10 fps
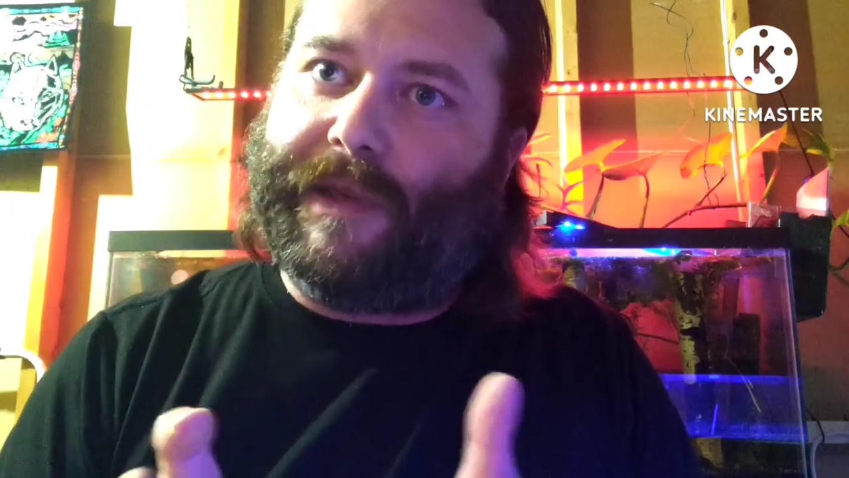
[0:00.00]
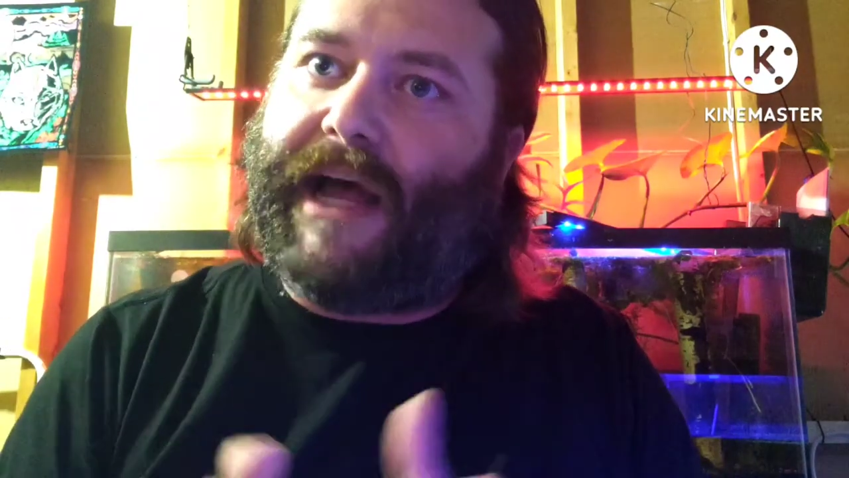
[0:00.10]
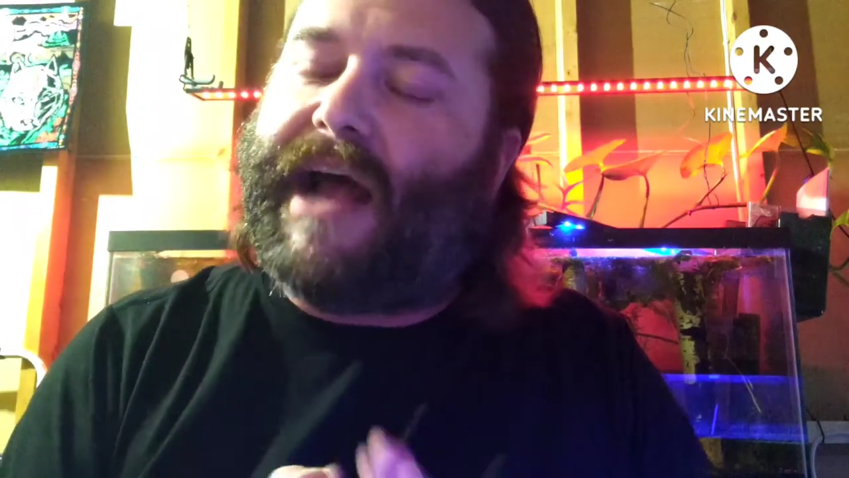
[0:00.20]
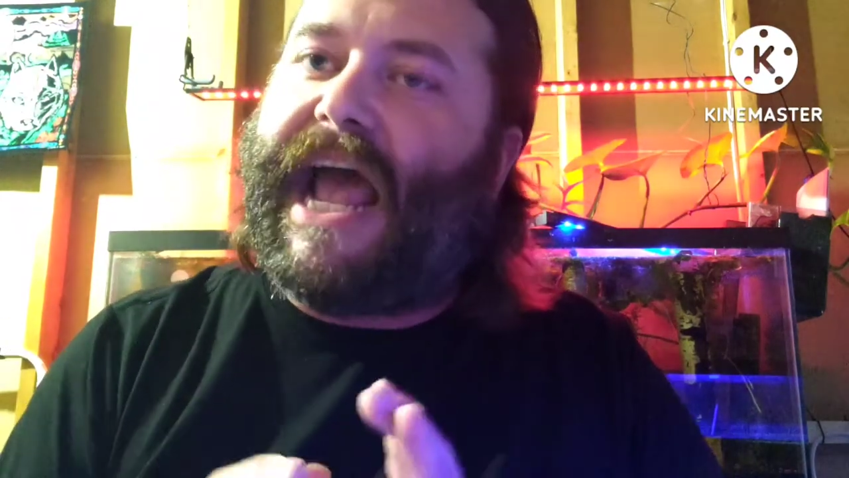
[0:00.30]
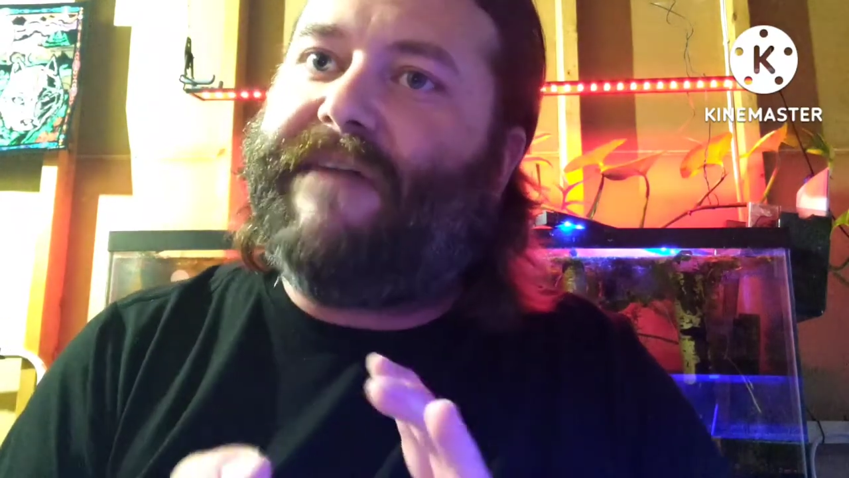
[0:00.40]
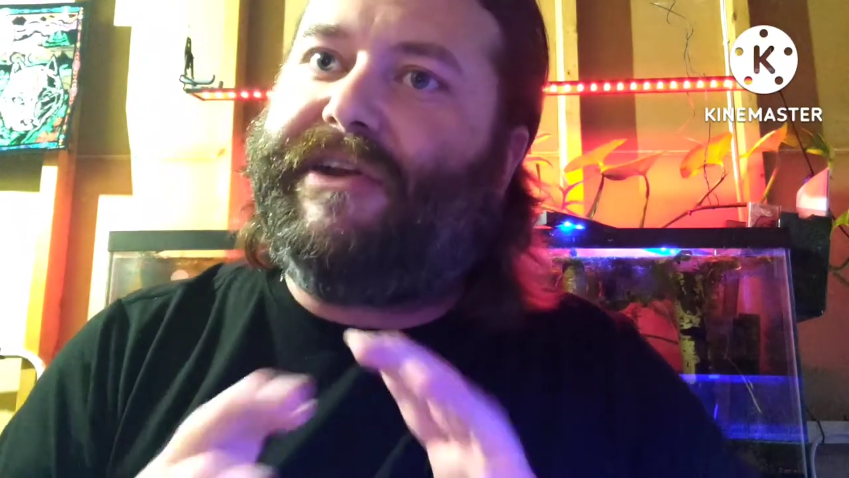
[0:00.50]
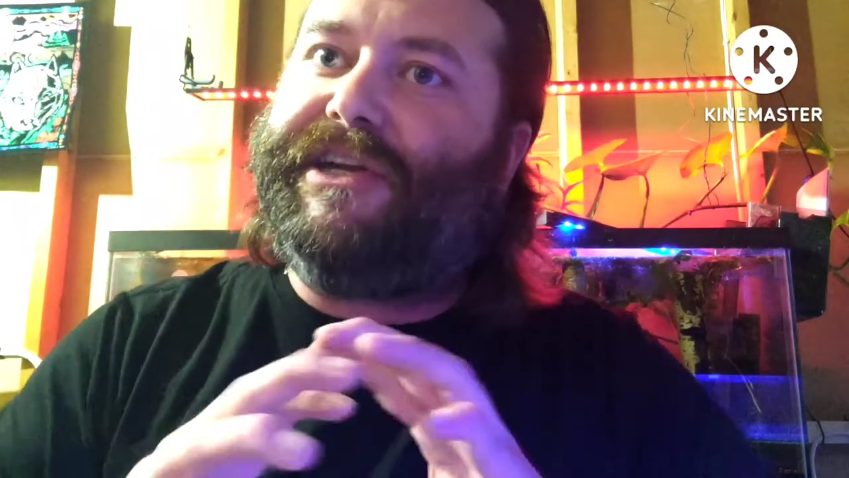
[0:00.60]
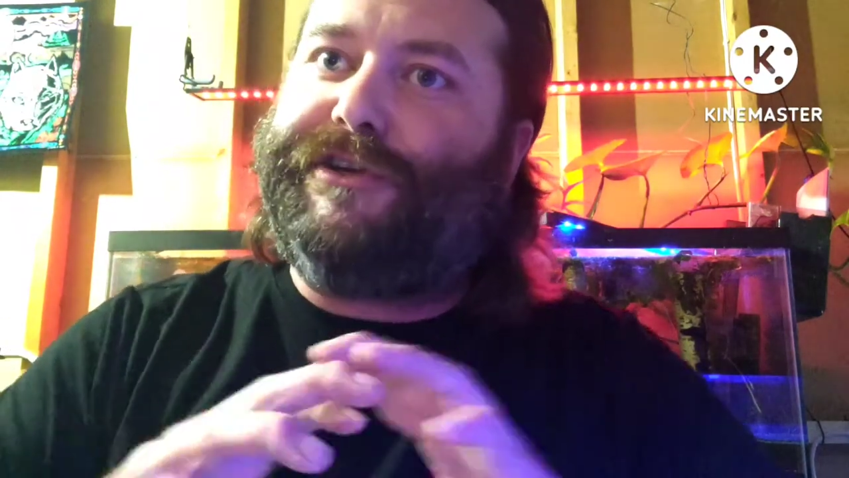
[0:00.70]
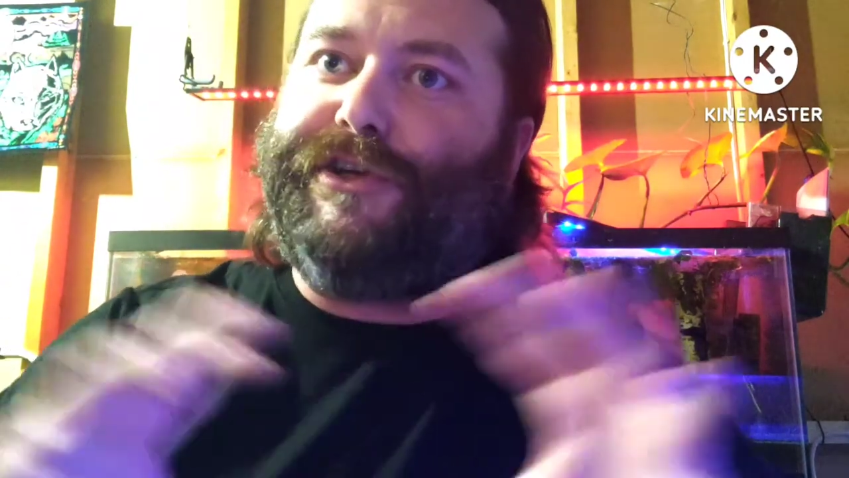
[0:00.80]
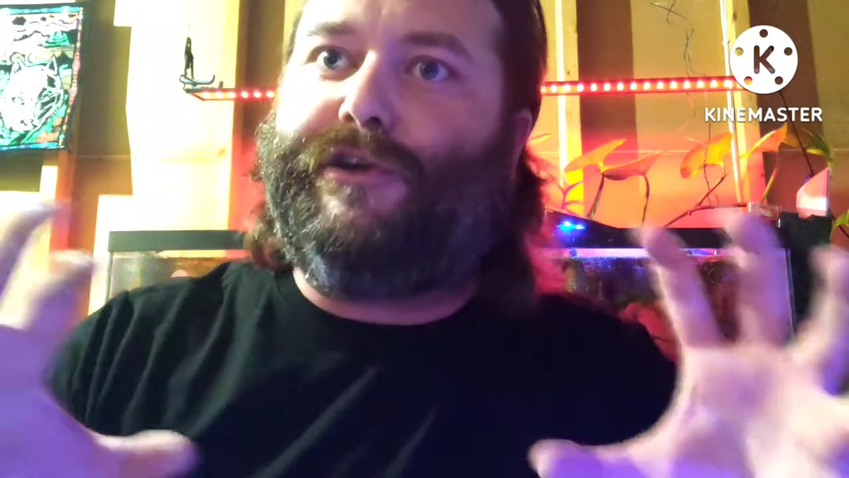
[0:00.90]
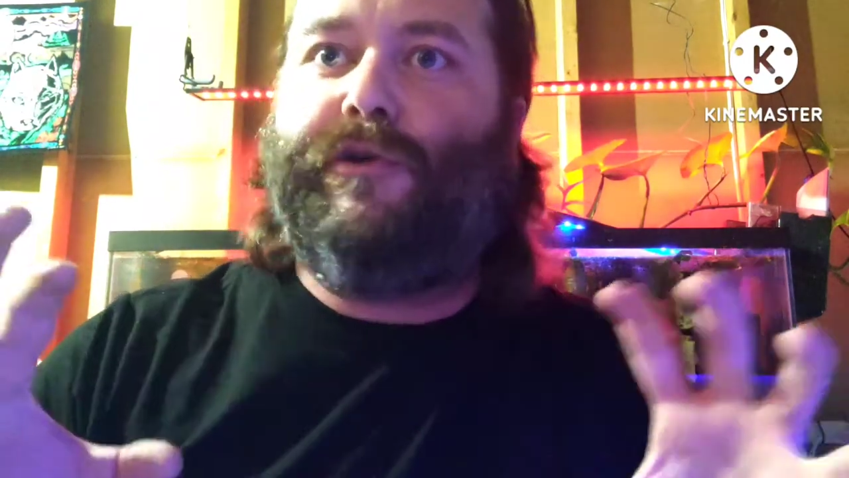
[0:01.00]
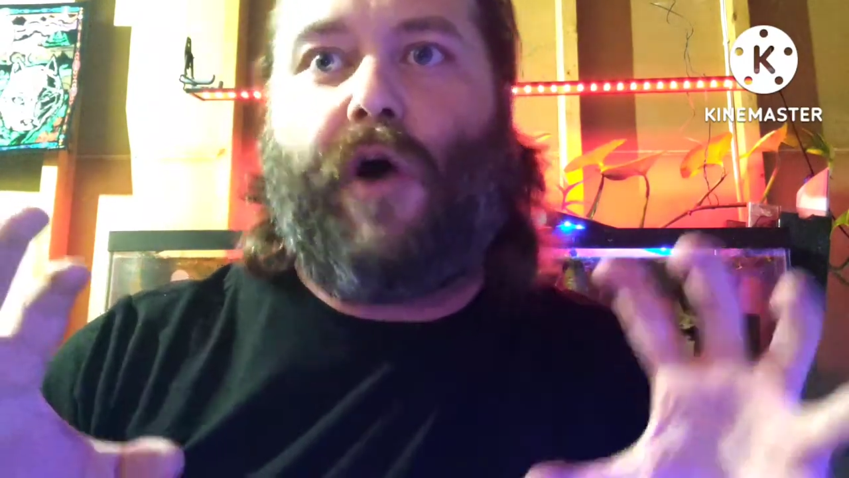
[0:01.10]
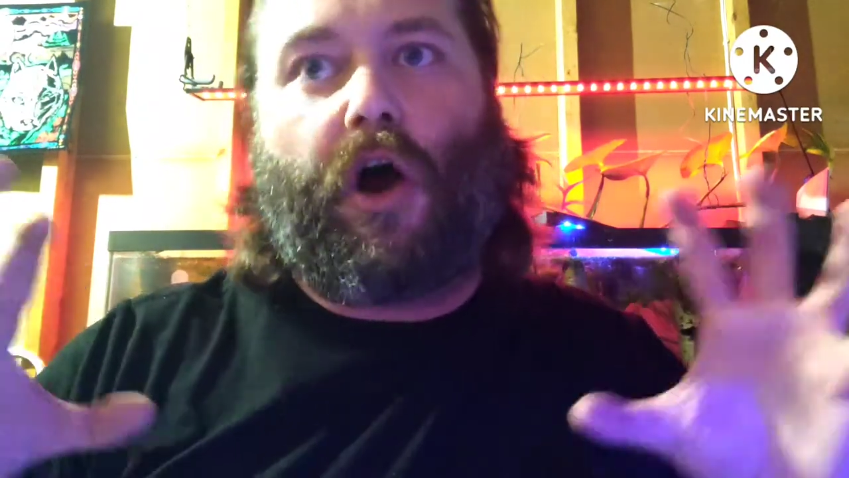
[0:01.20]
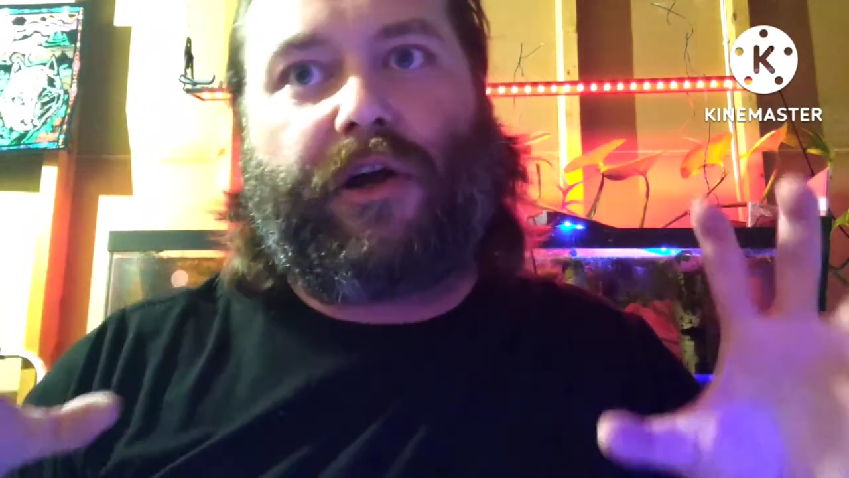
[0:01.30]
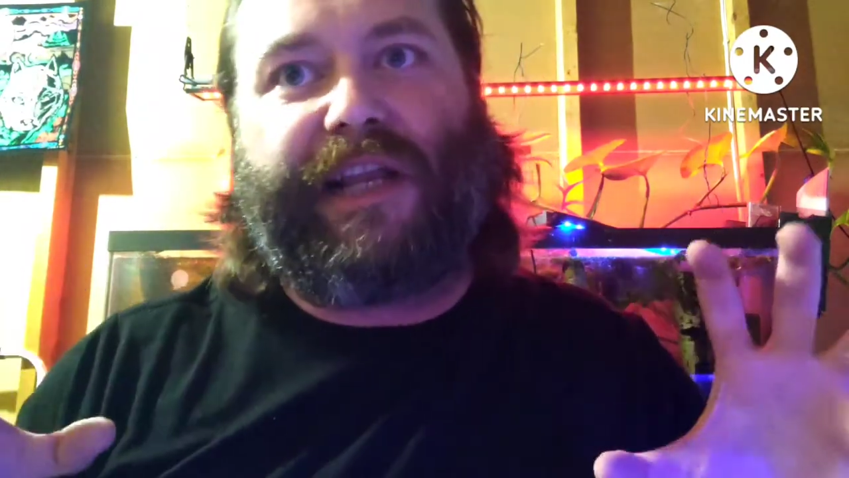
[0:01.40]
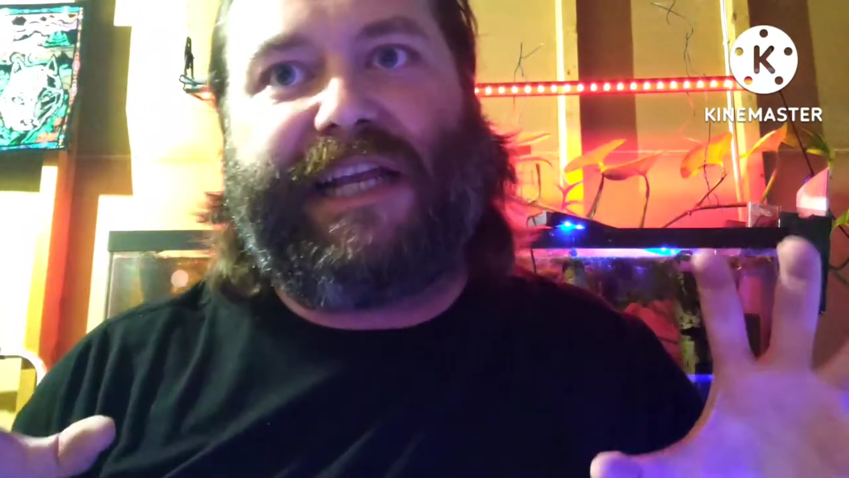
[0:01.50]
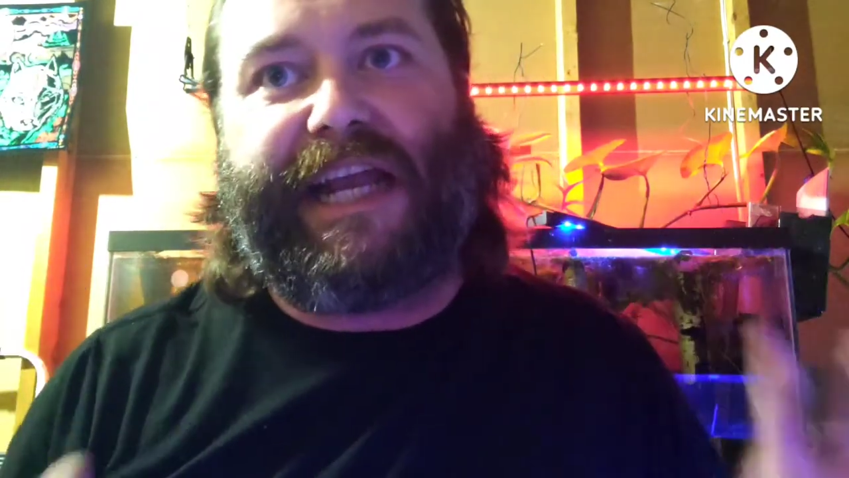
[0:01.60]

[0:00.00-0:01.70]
without having to do hardly